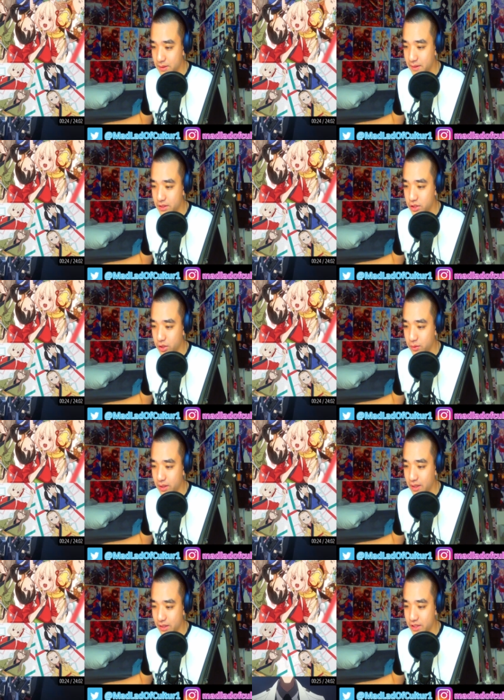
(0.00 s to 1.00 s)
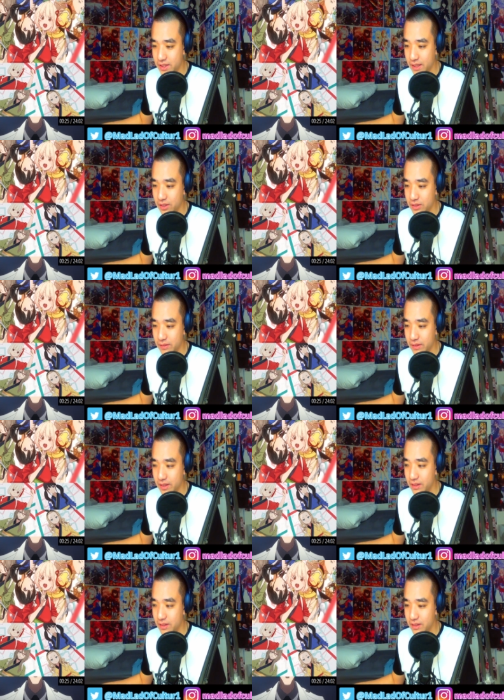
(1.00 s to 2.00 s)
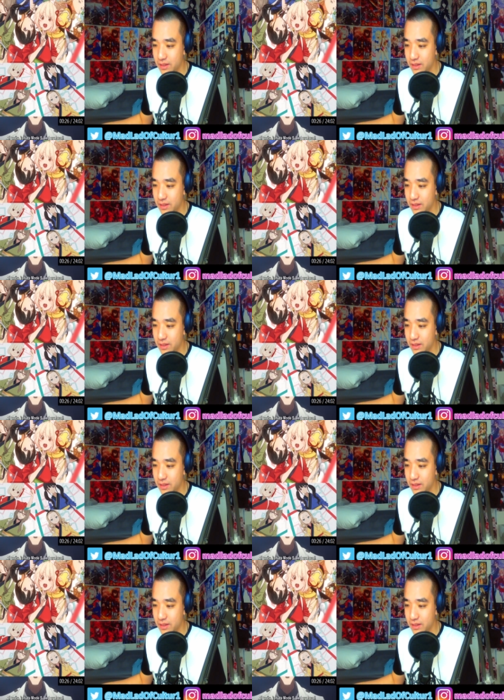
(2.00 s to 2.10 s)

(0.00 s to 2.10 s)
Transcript: Something to do with like Chisato or something?